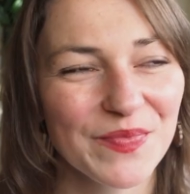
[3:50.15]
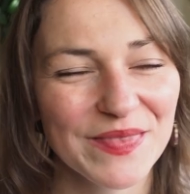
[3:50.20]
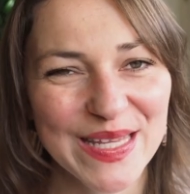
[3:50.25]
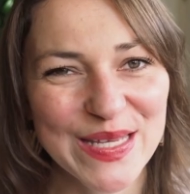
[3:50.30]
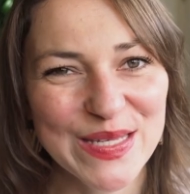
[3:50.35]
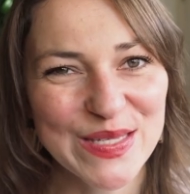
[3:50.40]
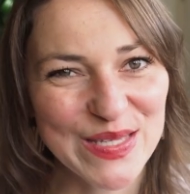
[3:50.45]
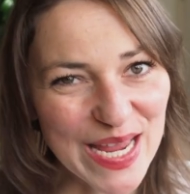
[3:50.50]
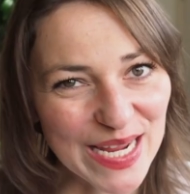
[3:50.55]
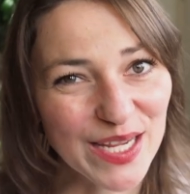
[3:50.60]

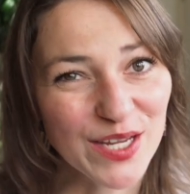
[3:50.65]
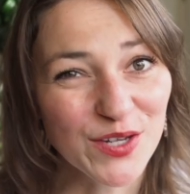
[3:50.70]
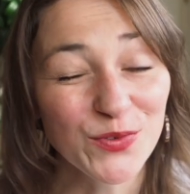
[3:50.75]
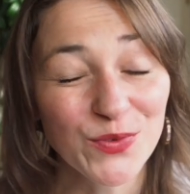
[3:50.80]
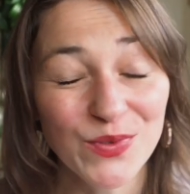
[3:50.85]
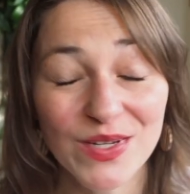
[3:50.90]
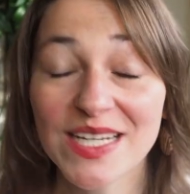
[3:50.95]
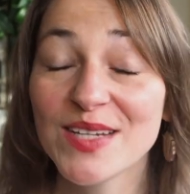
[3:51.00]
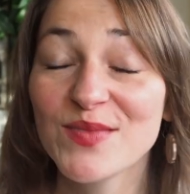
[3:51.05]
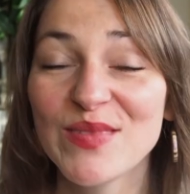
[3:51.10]
The second
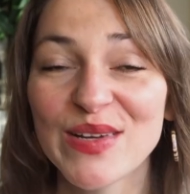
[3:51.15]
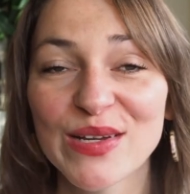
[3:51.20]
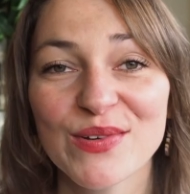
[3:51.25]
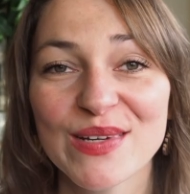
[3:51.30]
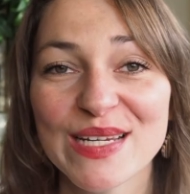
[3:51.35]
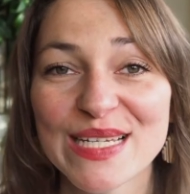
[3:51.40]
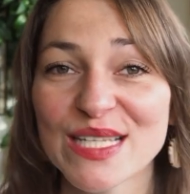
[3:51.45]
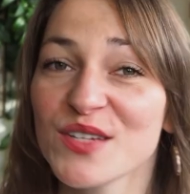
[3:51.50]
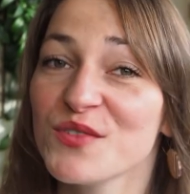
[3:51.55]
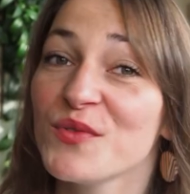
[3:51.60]
really big
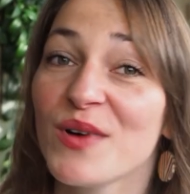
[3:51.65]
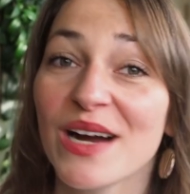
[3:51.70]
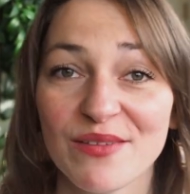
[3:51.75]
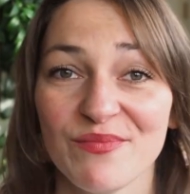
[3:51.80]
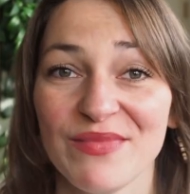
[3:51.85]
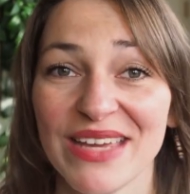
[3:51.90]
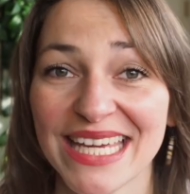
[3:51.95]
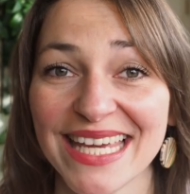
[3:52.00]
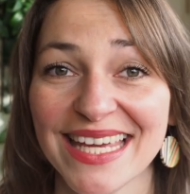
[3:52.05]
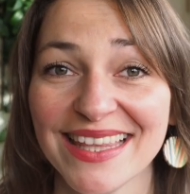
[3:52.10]
reason why
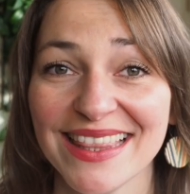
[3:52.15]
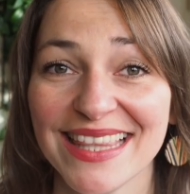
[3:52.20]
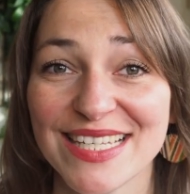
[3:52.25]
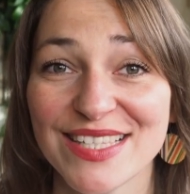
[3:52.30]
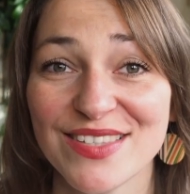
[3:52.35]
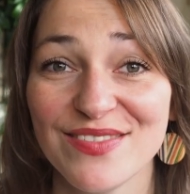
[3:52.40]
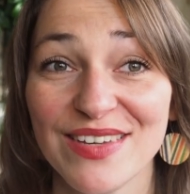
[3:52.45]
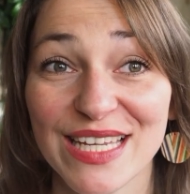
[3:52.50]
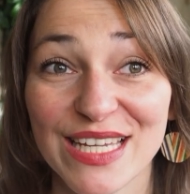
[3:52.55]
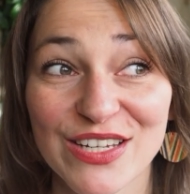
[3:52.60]
I'm making
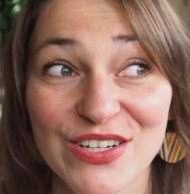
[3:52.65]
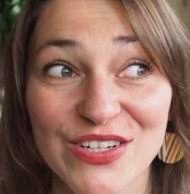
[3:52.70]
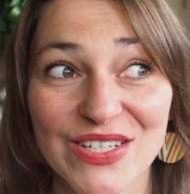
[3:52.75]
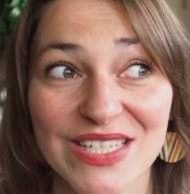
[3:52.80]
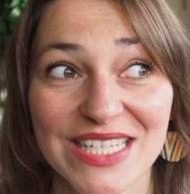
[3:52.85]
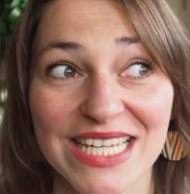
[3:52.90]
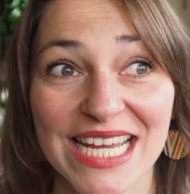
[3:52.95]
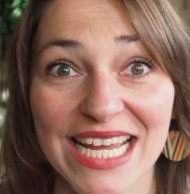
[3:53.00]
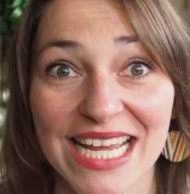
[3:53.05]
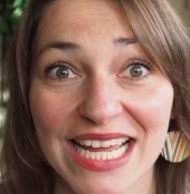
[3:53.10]
these
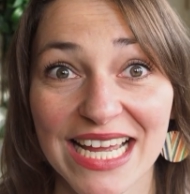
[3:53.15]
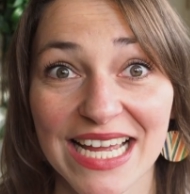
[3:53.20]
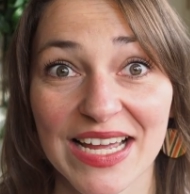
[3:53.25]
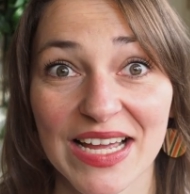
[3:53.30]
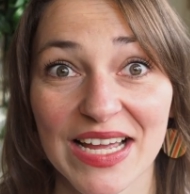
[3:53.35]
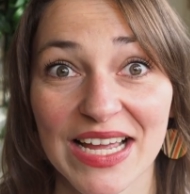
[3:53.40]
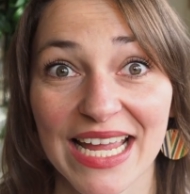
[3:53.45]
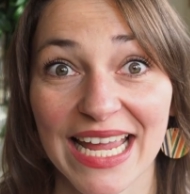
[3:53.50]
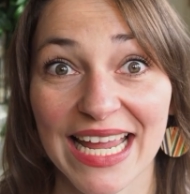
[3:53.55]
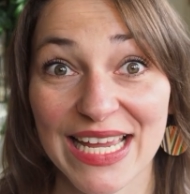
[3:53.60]
videos
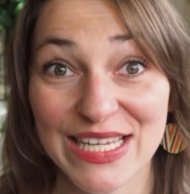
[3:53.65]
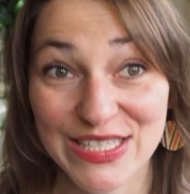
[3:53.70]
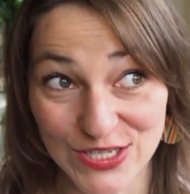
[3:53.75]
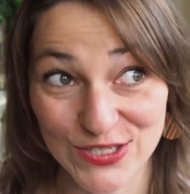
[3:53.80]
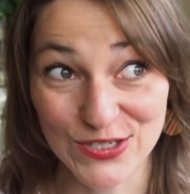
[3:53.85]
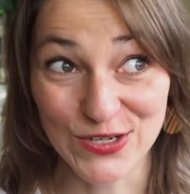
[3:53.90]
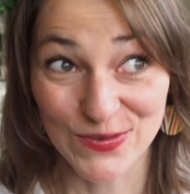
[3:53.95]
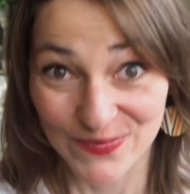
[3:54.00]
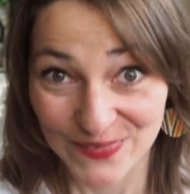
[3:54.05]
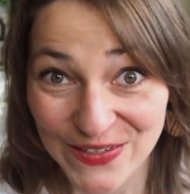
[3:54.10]
is
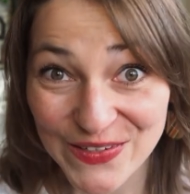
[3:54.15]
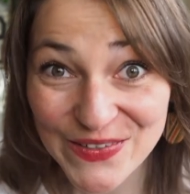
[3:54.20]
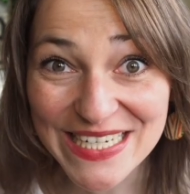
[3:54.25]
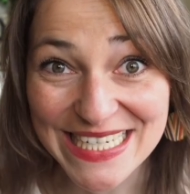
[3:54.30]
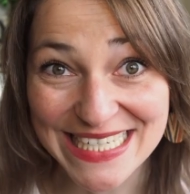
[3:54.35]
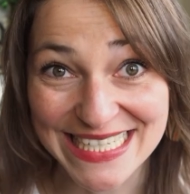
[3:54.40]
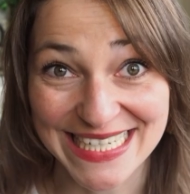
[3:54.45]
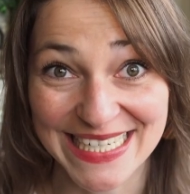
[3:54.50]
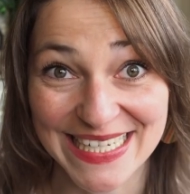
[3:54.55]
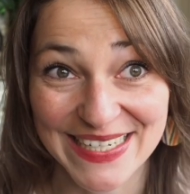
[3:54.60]
this
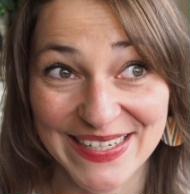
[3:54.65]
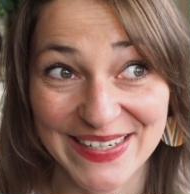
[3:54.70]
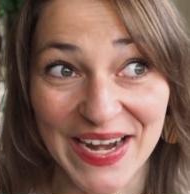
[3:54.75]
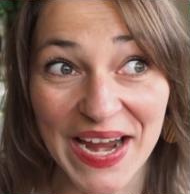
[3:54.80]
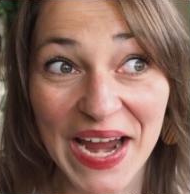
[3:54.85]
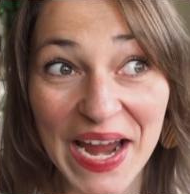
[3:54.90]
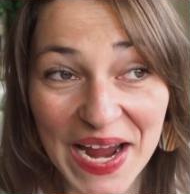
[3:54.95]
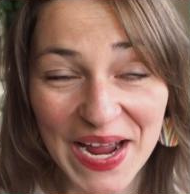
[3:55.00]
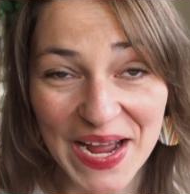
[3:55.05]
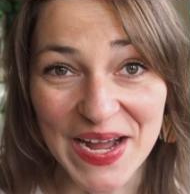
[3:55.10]
community here.
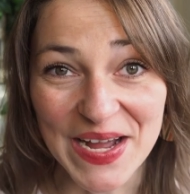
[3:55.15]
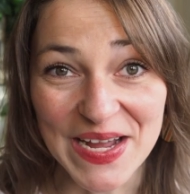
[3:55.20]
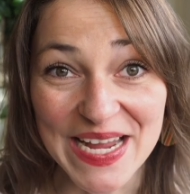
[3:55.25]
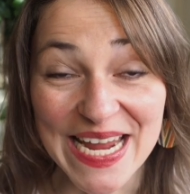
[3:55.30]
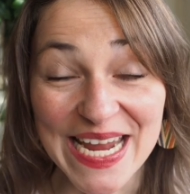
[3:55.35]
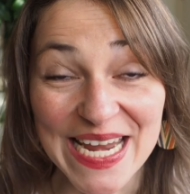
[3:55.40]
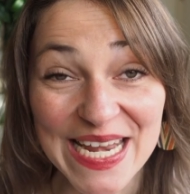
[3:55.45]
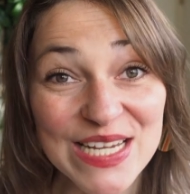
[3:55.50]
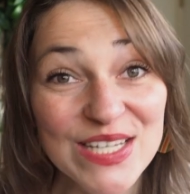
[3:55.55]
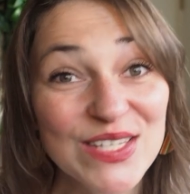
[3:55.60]

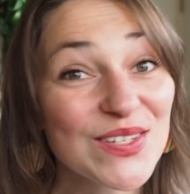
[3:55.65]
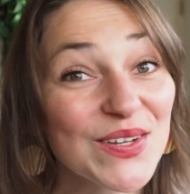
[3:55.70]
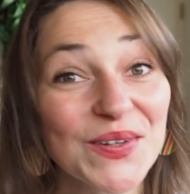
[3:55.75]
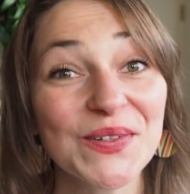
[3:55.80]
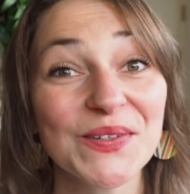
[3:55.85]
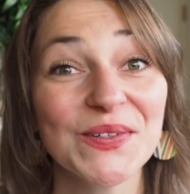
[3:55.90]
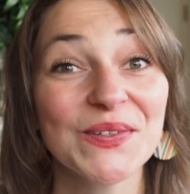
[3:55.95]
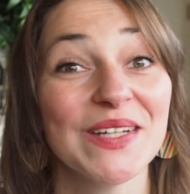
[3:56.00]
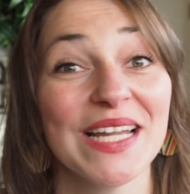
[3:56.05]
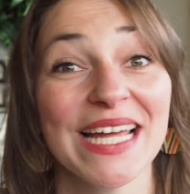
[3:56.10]
It is so
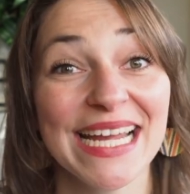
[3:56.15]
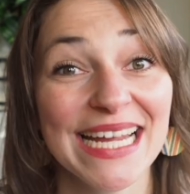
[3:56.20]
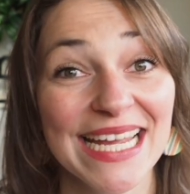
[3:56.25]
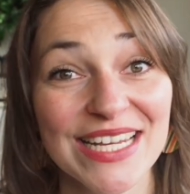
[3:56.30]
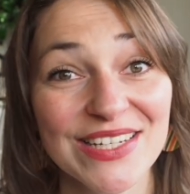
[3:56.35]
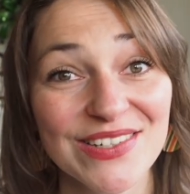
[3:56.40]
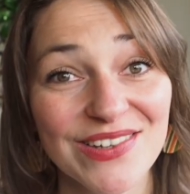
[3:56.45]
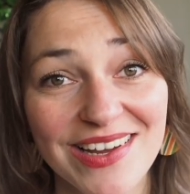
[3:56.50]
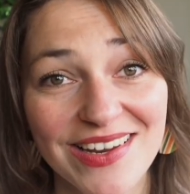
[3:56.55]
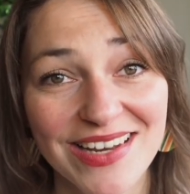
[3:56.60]
cool. I
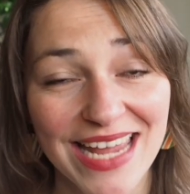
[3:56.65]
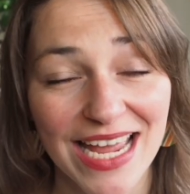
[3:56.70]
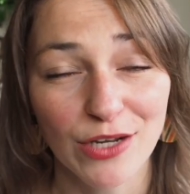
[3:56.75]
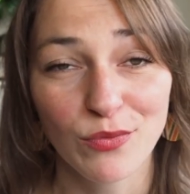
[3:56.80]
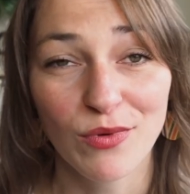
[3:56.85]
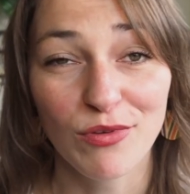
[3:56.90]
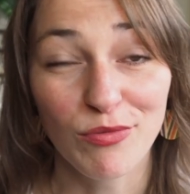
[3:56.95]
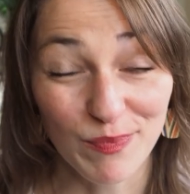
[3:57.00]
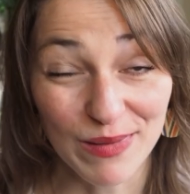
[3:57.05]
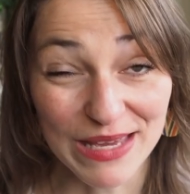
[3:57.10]
get to connect
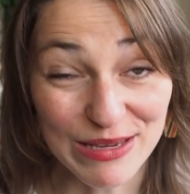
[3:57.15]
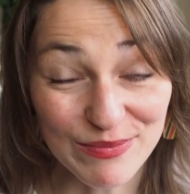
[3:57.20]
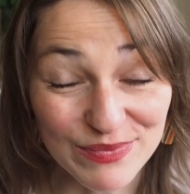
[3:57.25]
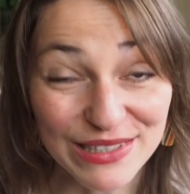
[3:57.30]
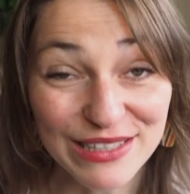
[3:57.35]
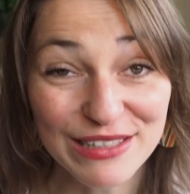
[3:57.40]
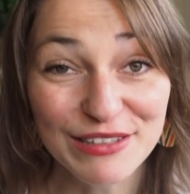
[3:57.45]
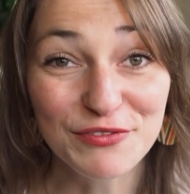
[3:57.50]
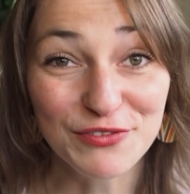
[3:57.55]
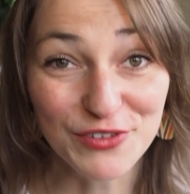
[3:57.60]
with
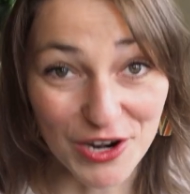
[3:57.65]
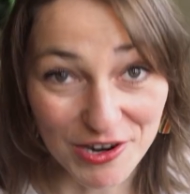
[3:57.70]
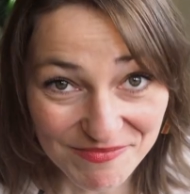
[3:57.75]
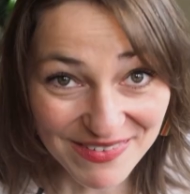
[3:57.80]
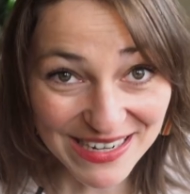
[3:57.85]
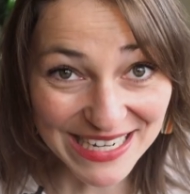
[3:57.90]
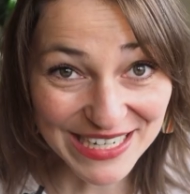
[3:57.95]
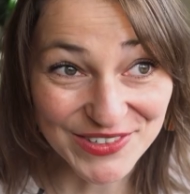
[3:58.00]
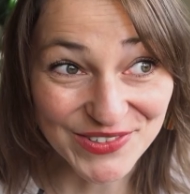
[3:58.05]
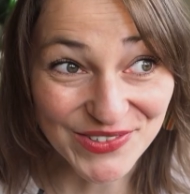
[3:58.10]
people
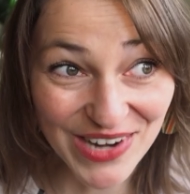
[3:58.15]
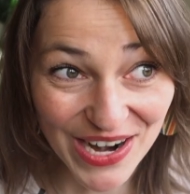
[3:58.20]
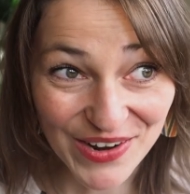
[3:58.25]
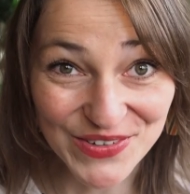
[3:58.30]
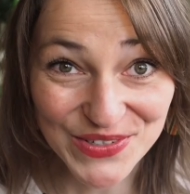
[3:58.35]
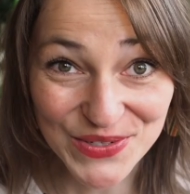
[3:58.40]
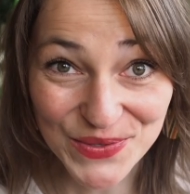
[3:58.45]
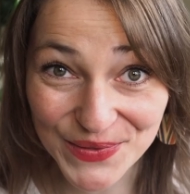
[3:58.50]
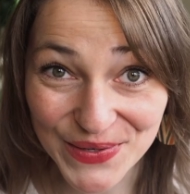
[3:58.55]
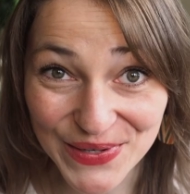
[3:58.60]
from
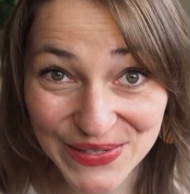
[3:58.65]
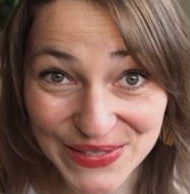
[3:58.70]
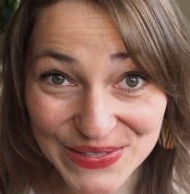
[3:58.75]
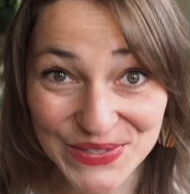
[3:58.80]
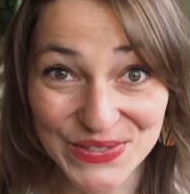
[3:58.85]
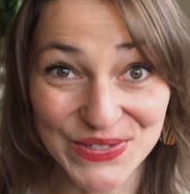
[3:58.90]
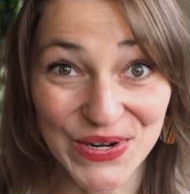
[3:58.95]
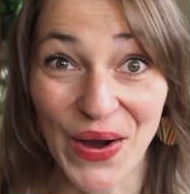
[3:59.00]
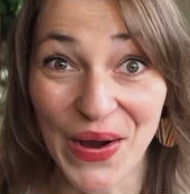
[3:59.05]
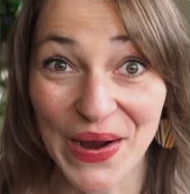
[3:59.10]
around the world
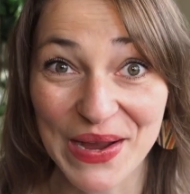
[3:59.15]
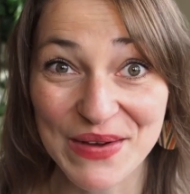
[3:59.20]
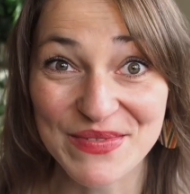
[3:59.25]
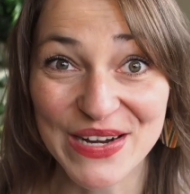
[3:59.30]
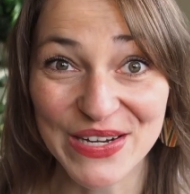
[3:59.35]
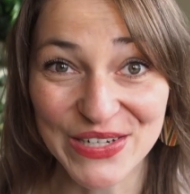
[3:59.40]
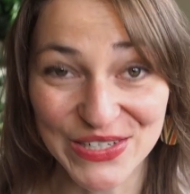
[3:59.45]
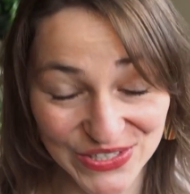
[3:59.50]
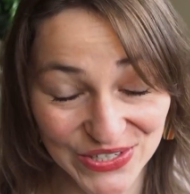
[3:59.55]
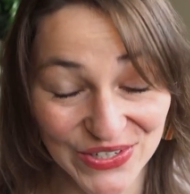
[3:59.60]
to talk
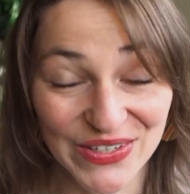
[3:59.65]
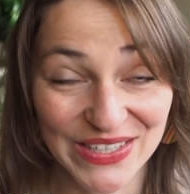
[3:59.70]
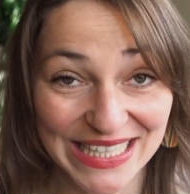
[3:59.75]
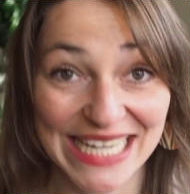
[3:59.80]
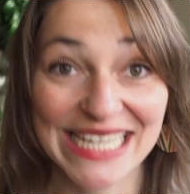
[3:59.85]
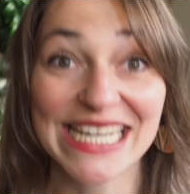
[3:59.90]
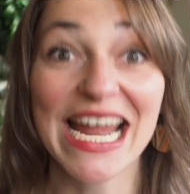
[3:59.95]
about chocolate.